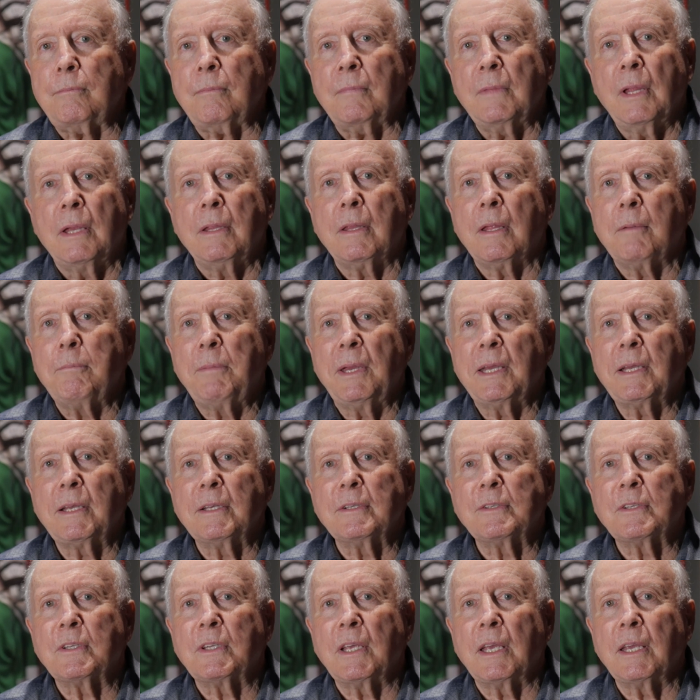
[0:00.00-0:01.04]
the
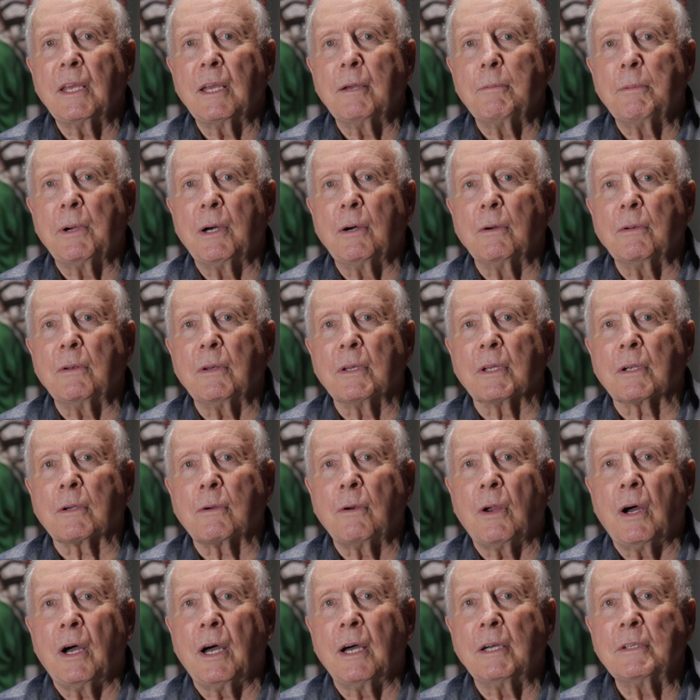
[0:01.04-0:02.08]
biggest thing about
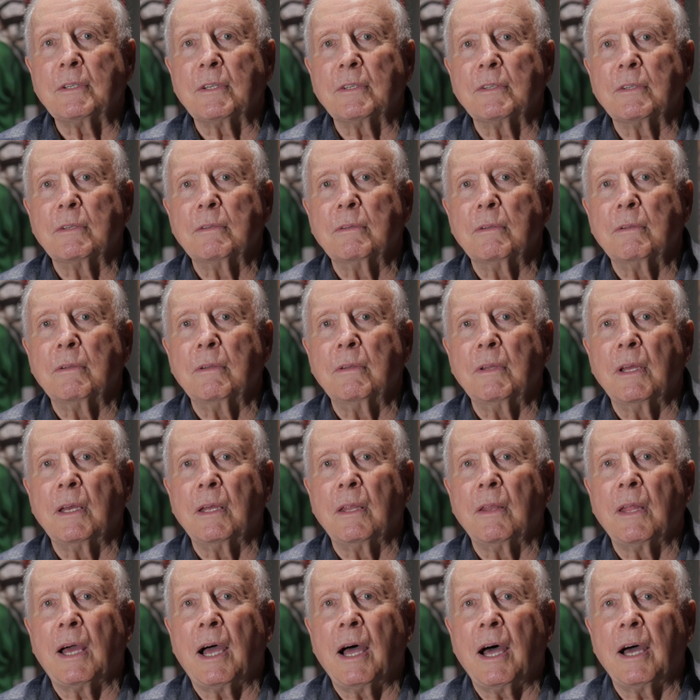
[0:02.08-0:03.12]
lacrosse,
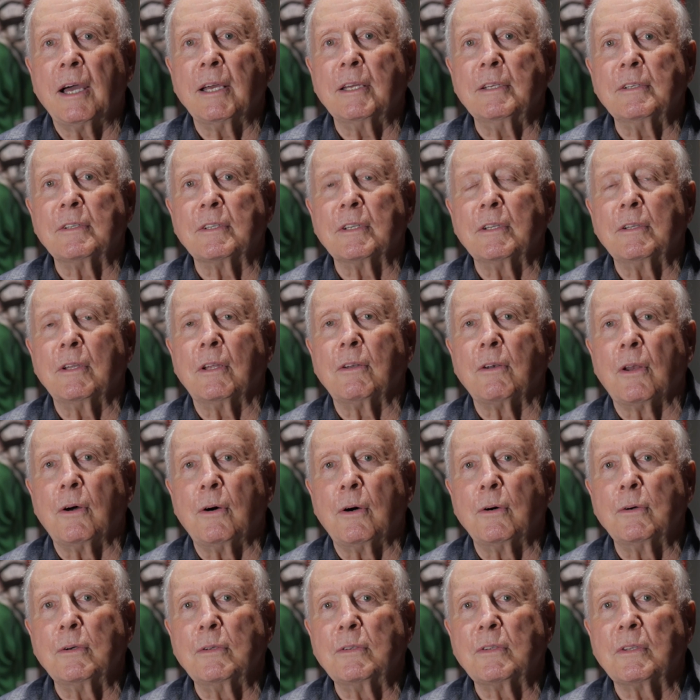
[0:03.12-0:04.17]
the highs and the
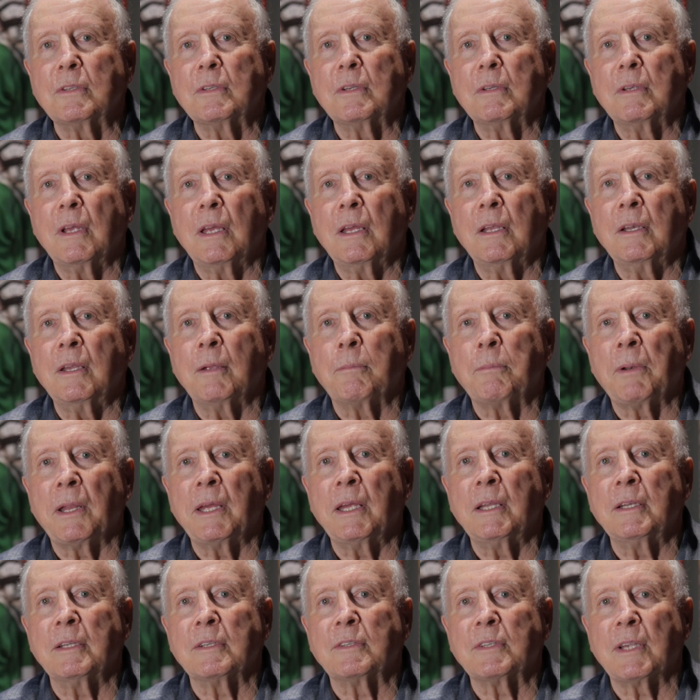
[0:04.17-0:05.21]
lows, and you play
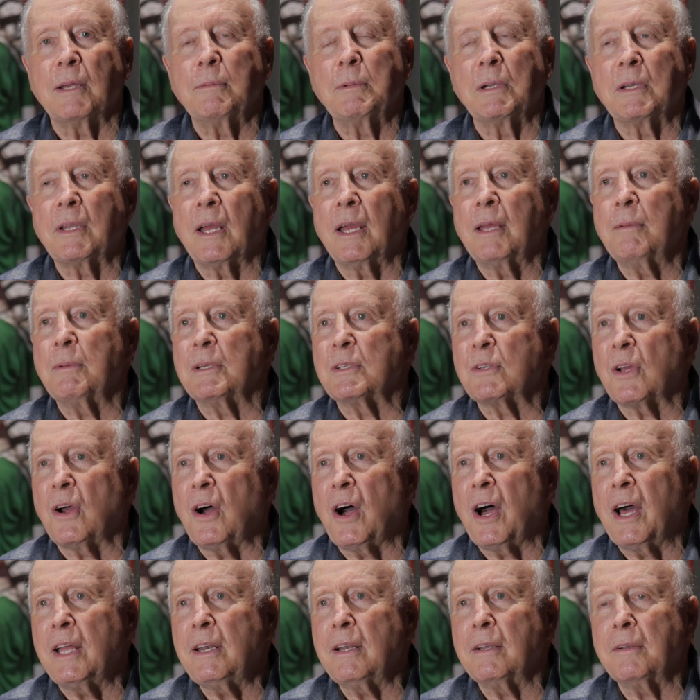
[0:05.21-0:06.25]
in the summertime, it's
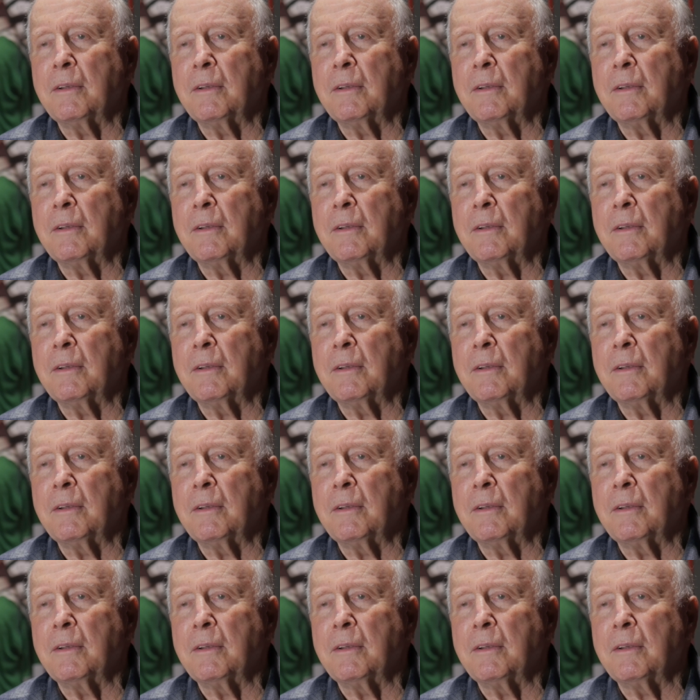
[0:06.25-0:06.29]
hot,